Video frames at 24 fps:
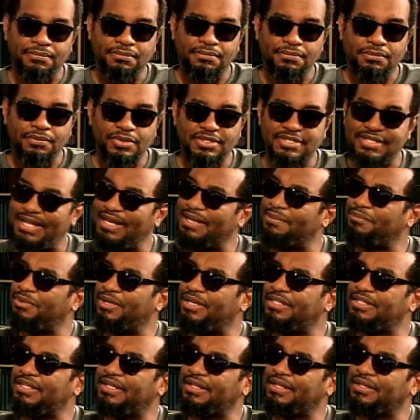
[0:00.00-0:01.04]
We're
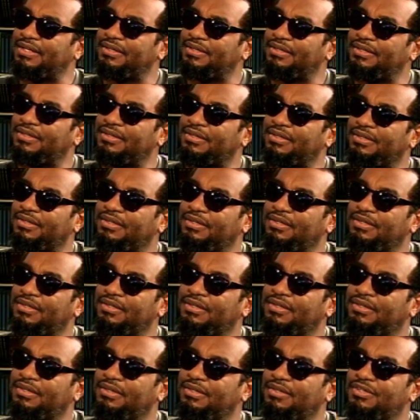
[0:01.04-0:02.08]
celebrating
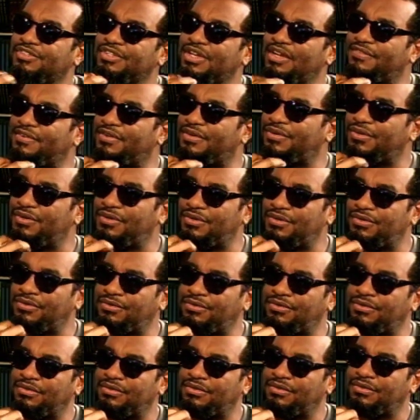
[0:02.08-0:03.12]
Trevor
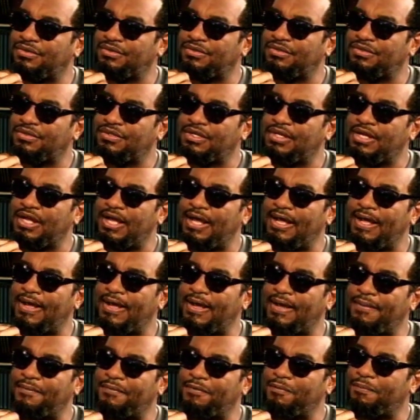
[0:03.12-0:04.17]
Rohn,
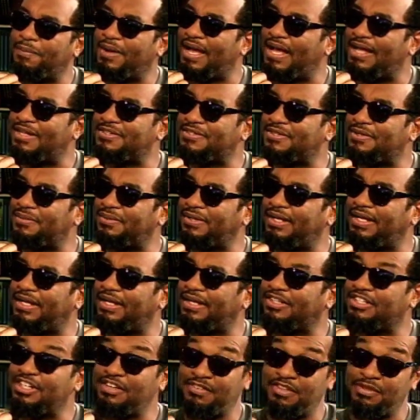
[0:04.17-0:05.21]
who passed away.
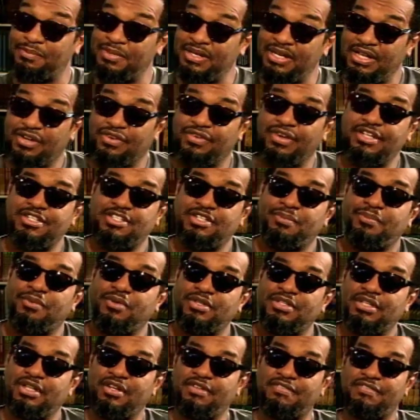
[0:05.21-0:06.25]
Trevor's been a great
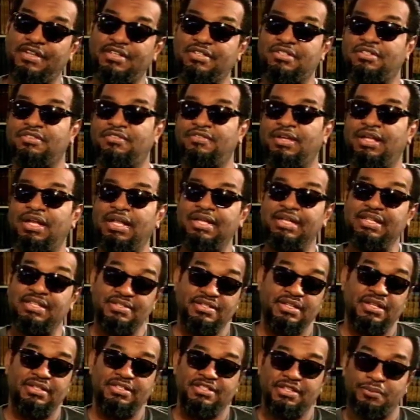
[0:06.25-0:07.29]
supporter of the festival, and he's
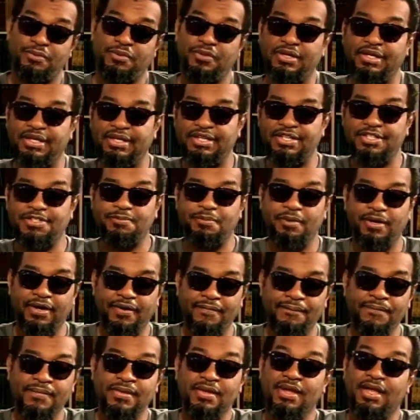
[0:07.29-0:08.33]
still supporting it in spirit.
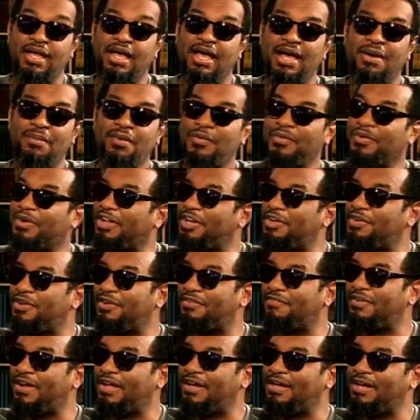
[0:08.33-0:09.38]
And what we're going to do on
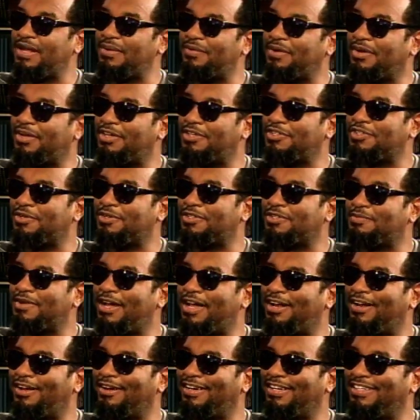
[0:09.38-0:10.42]
Friday night, we're going to show
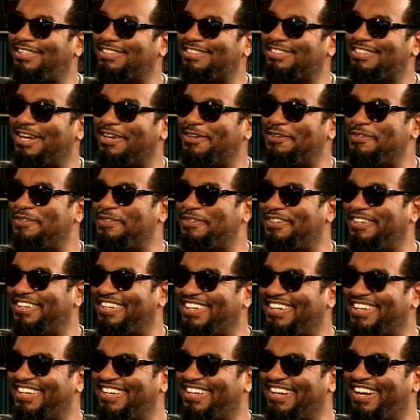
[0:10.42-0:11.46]
Smile Orange outdoor,
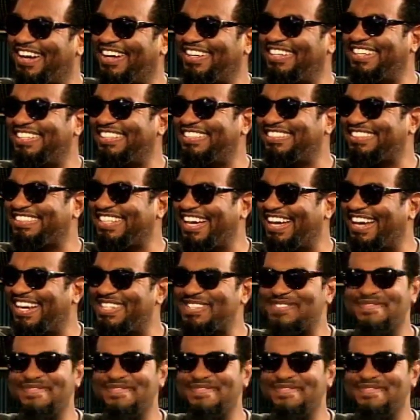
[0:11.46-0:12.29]
under the stars.